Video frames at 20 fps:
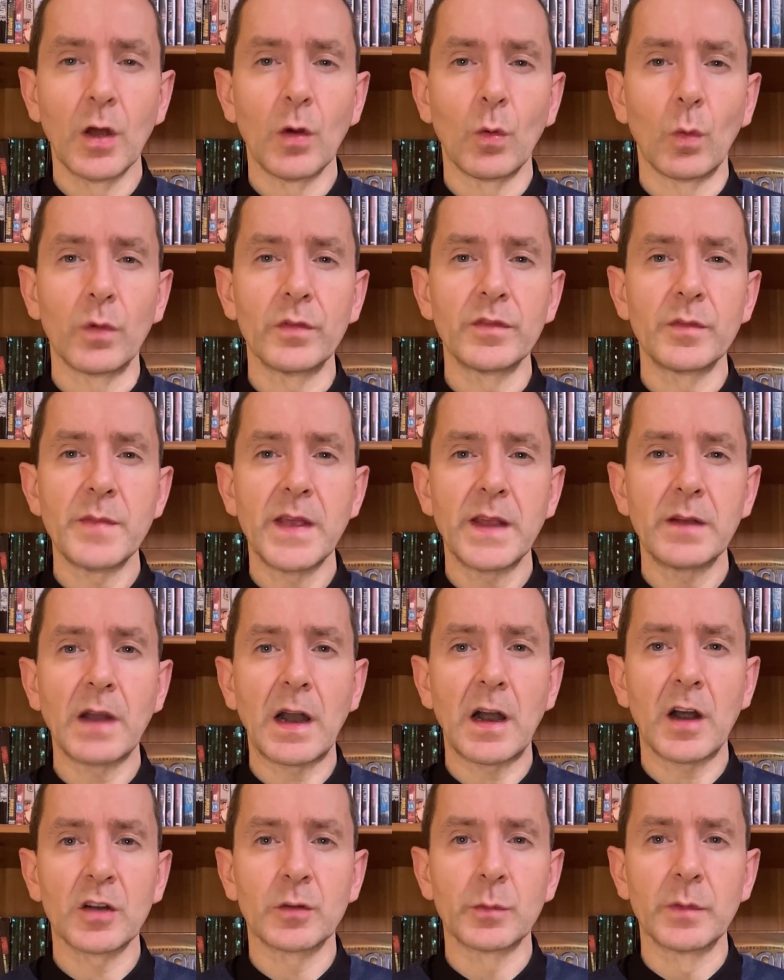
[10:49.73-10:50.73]
One of the main
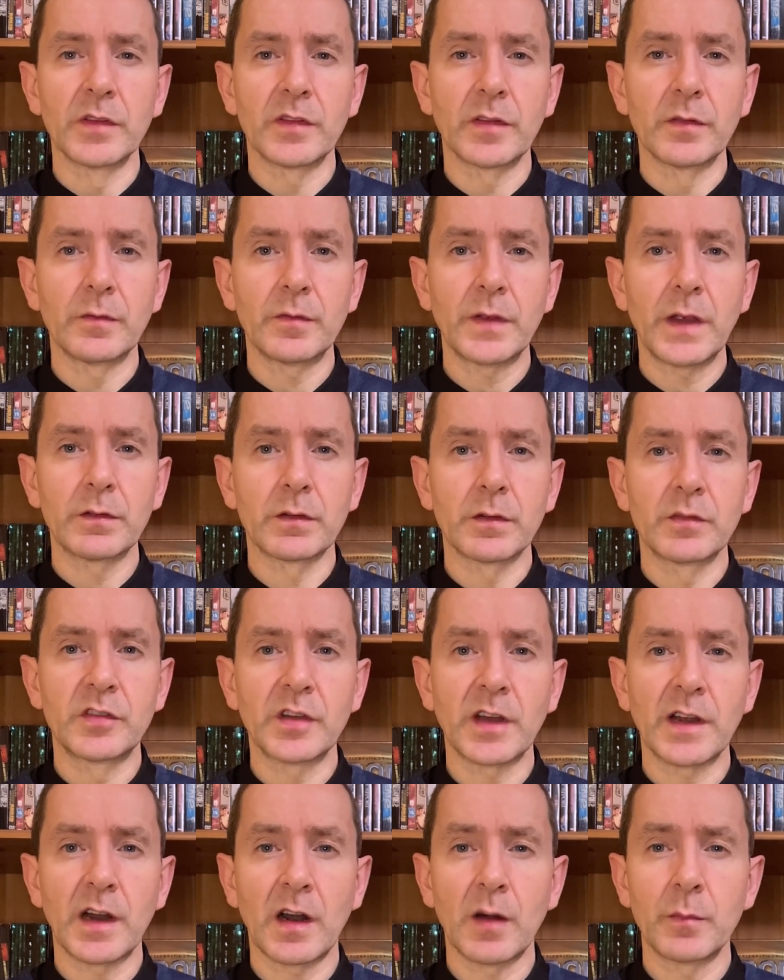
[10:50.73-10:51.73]
arguments in favor of
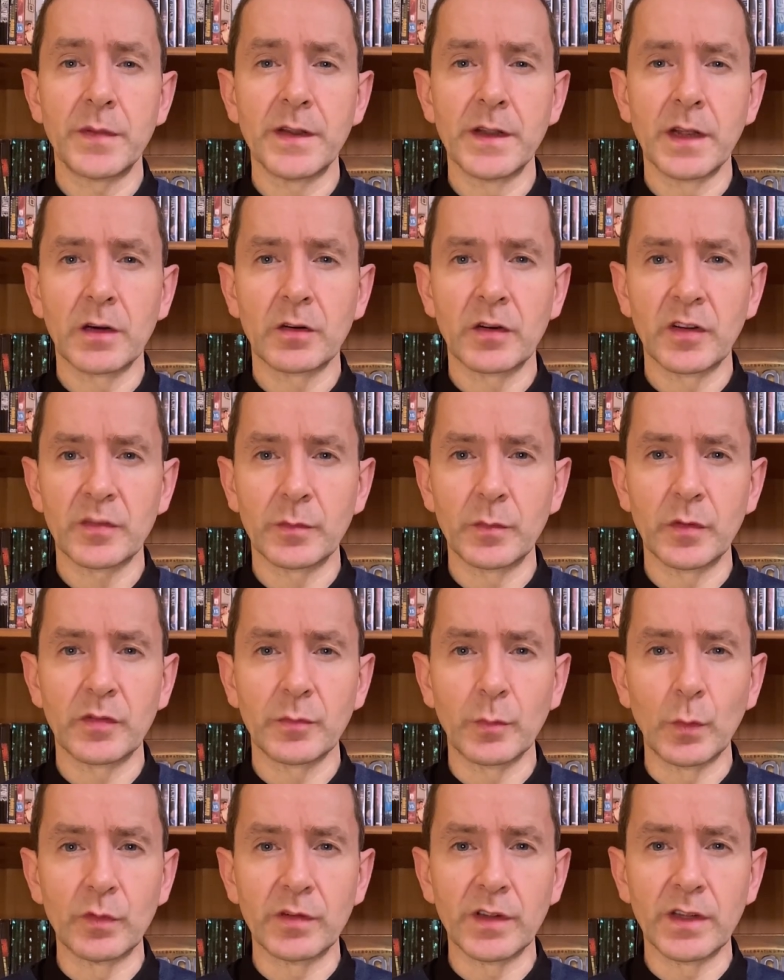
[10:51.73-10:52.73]
Die Hard being a Christmas
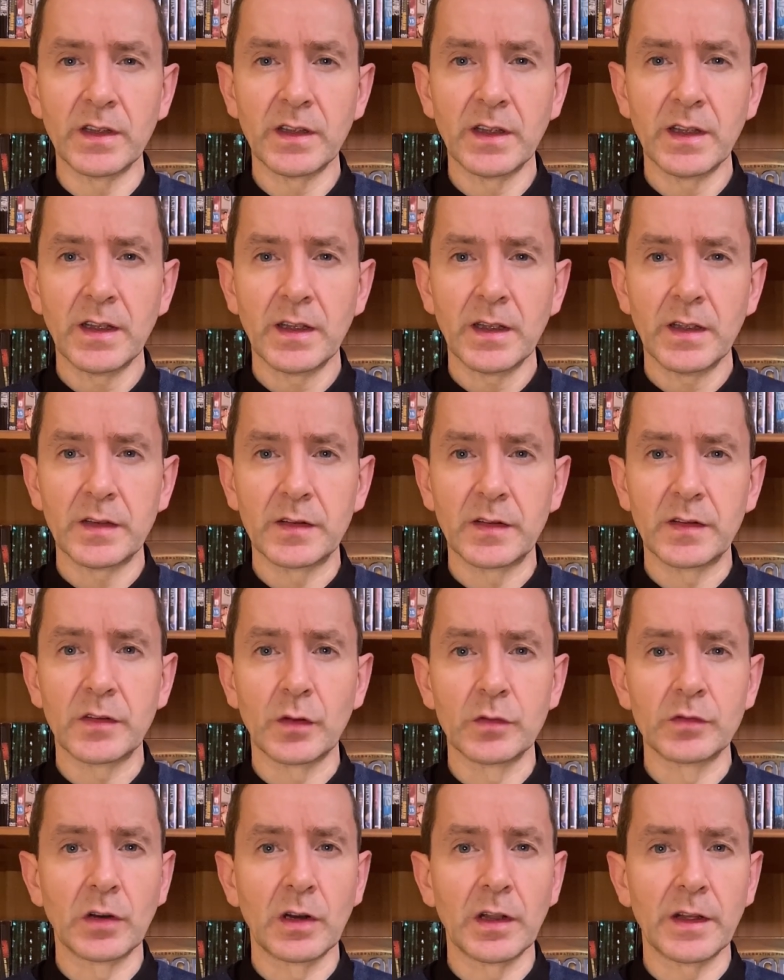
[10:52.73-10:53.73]
movie is its
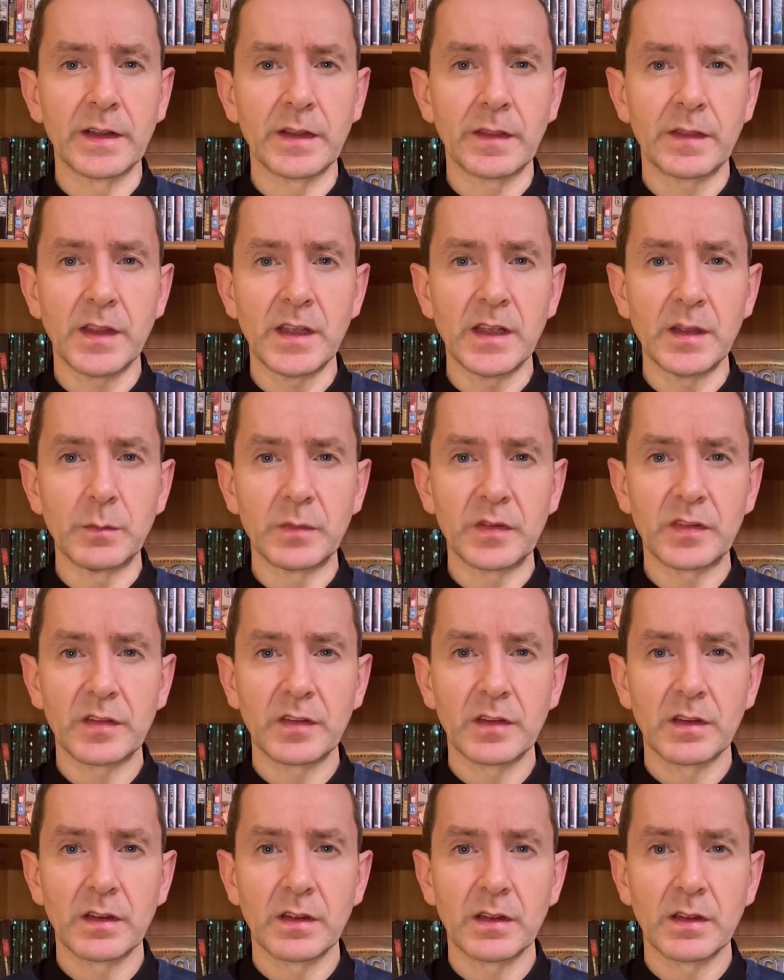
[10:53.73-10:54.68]
underlying themes.